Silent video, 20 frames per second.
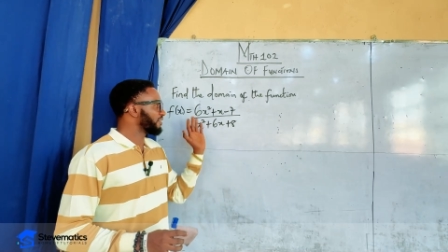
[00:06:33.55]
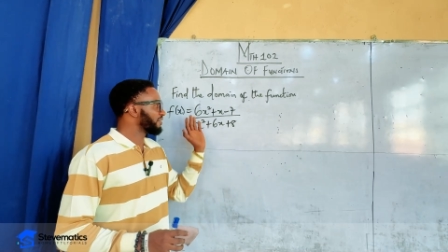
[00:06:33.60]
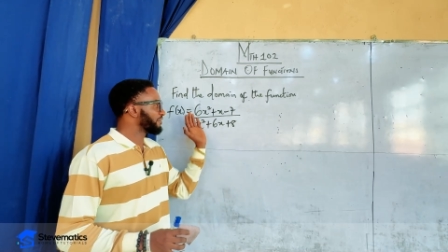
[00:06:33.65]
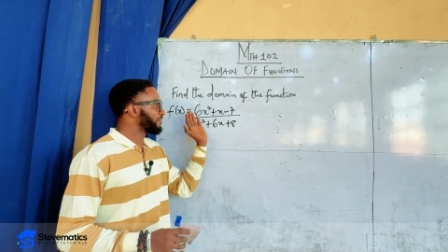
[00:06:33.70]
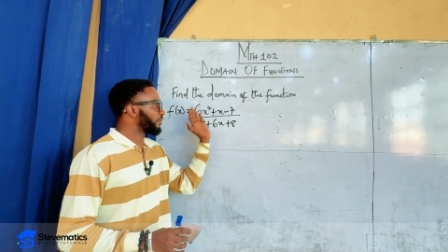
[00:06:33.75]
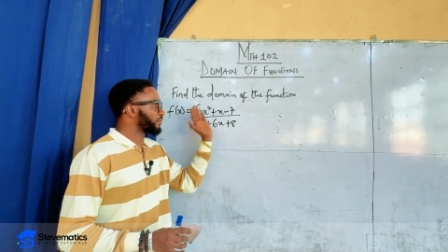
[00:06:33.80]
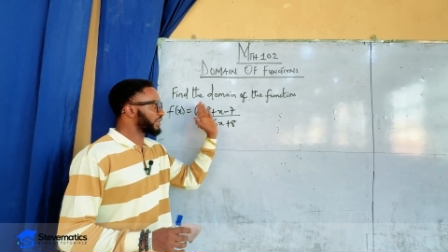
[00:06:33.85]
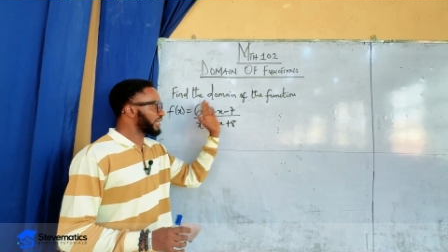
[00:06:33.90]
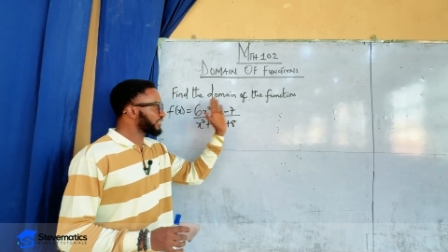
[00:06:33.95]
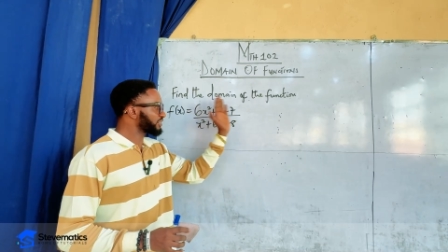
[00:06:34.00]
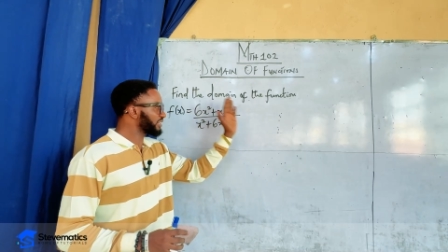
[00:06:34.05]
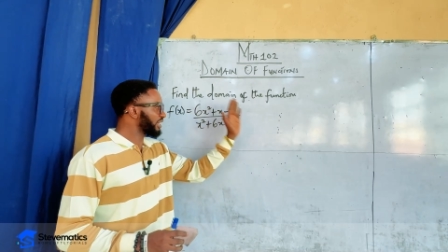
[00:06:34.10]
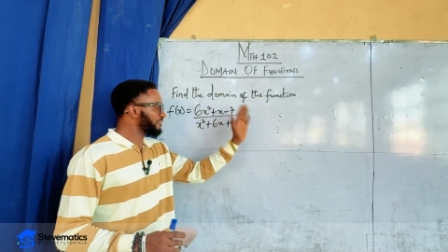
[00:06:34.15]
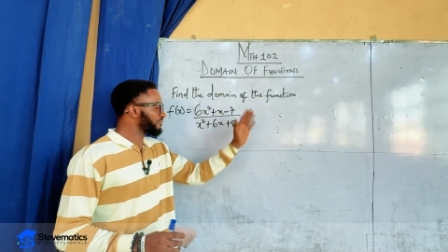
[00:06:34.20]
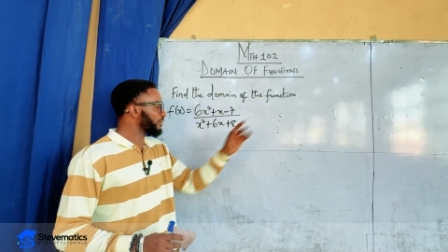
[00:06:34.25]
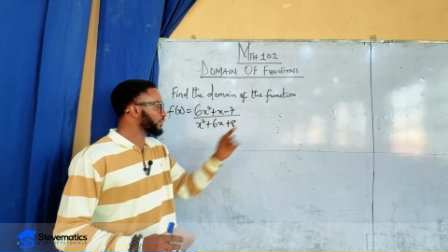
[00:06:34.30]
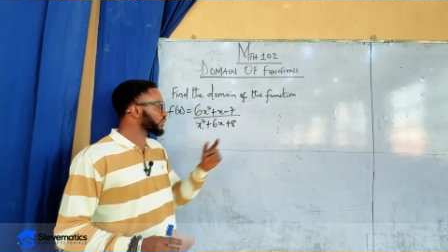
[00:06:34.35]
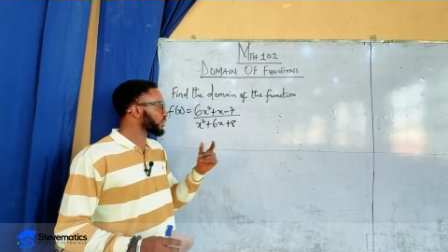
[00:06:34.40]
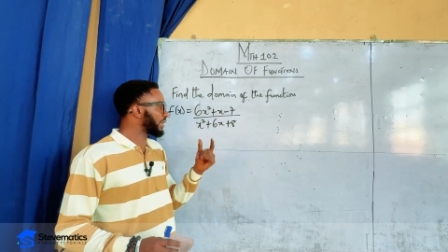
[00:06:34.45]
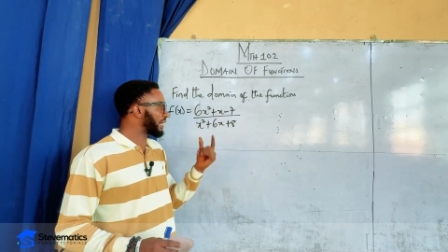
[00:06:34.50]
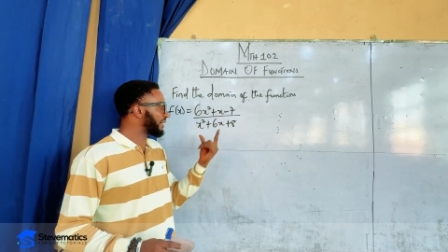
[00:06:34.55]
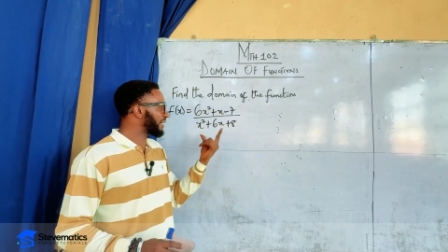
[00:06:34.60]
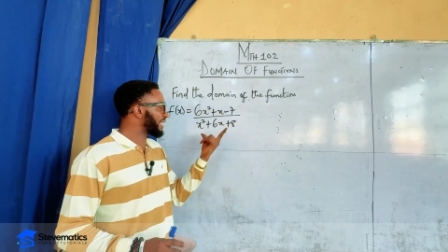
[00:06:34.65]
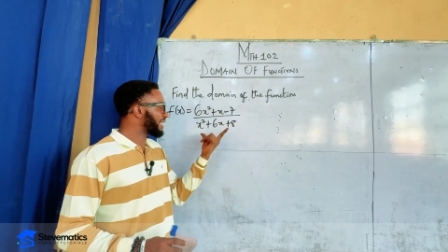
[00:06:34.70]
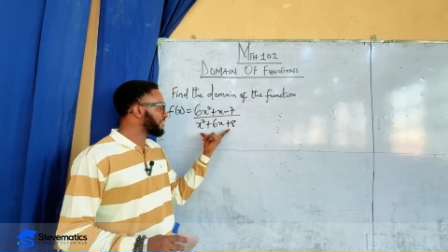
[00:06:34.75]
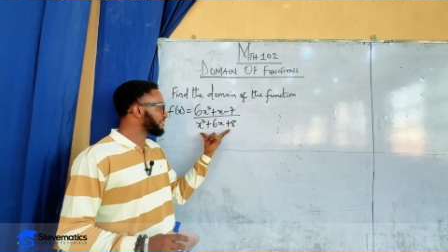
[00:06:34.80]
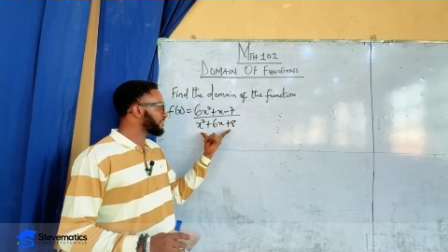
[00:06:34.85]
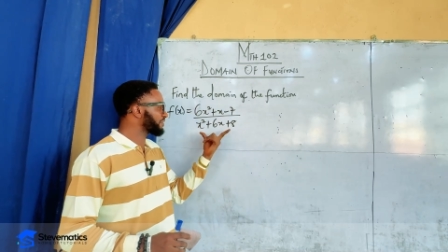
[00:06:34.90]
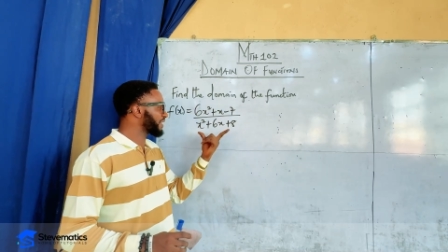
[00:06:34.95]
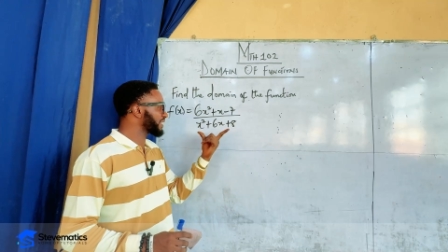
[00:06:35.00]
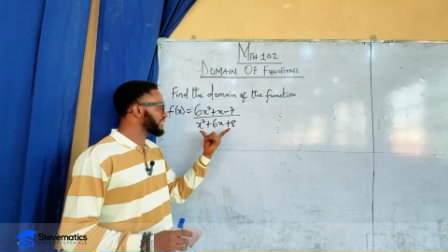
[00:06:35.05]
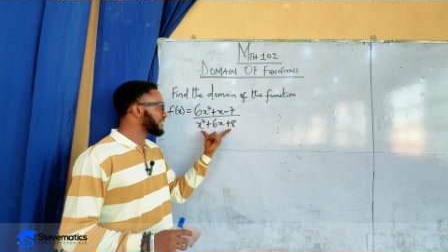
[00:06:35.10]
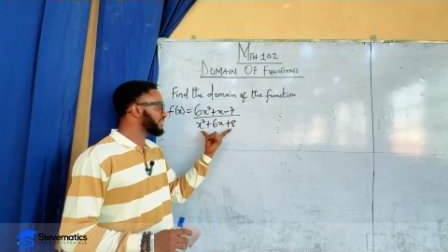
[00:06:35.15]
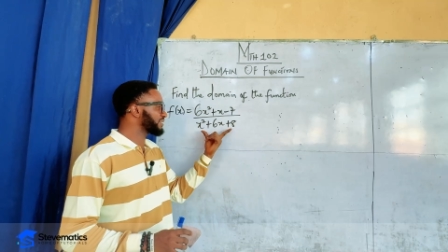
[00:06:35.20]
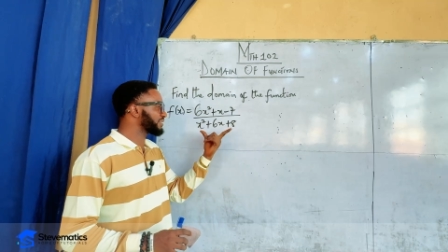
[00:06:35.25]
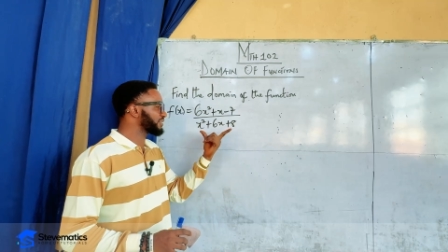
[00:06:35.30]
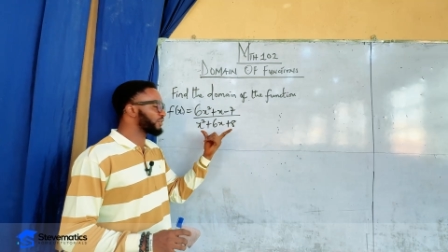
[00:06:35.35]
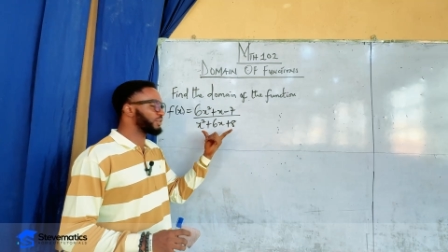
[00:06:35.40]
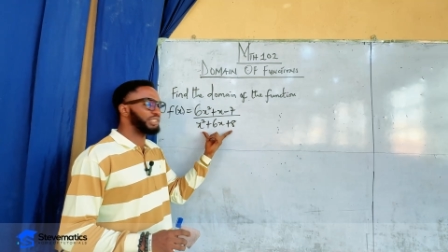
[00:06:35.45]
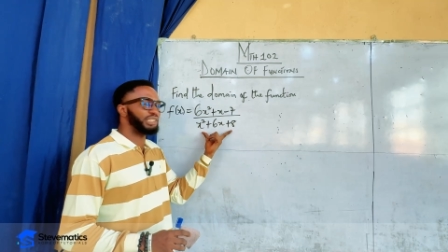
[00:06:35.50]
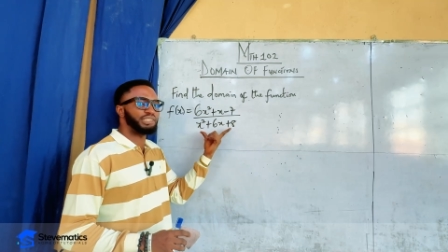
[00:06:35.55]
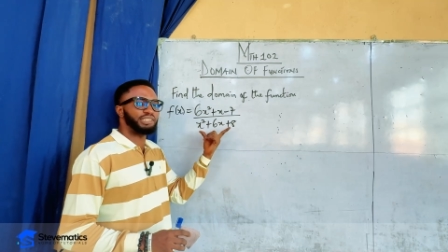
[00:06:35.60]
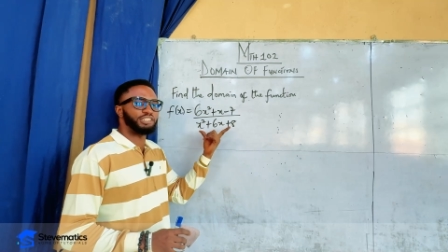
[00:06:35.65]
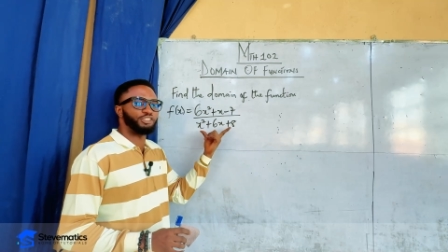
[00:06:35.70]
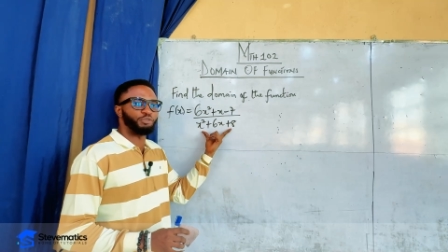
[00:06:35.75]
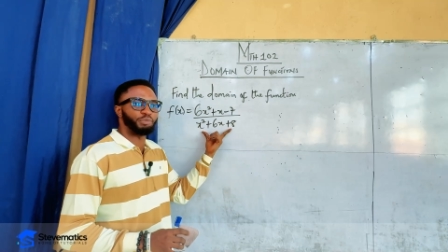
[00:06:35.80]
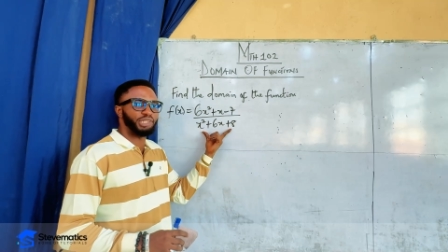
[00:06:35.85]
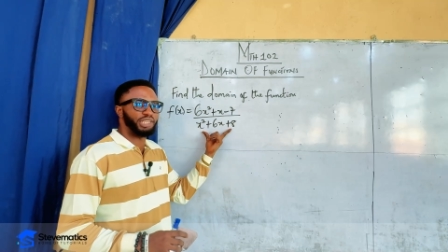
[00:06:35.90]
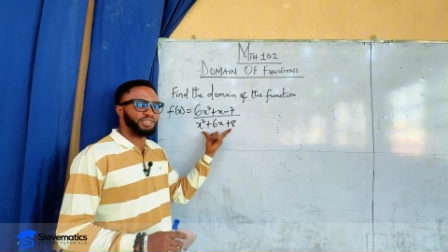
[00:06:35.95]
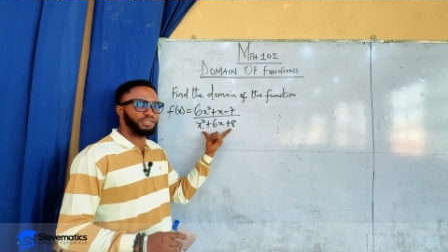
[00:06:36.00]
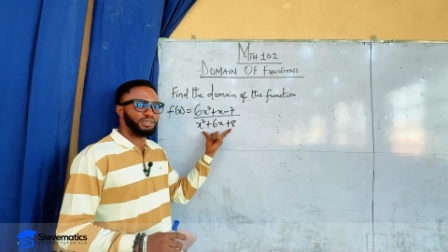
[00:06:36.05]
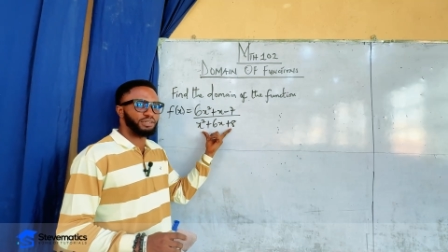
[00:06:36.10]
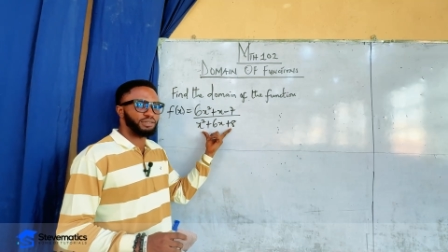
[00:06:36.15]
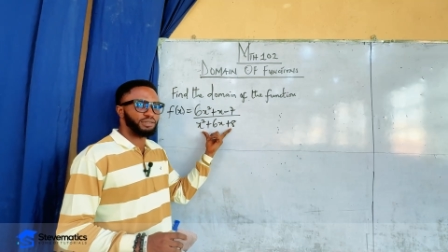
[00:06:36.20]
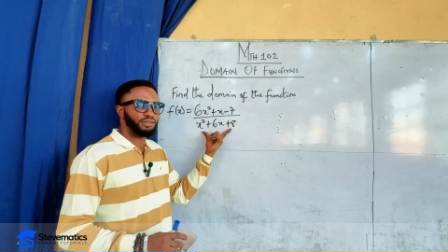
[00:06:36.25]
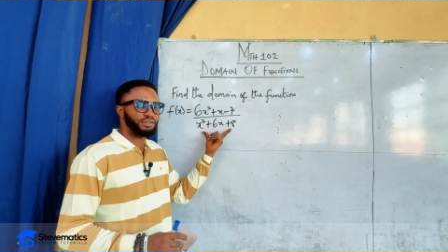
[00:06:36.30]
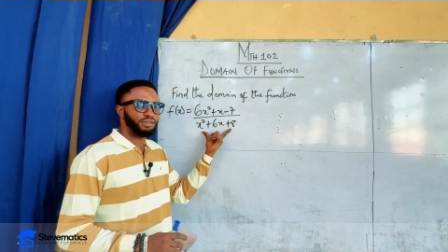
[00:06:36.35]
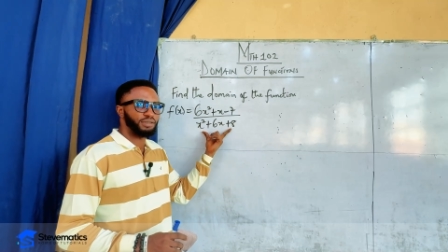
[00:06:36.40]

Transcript: For rational function, our emphasis is on the denominator.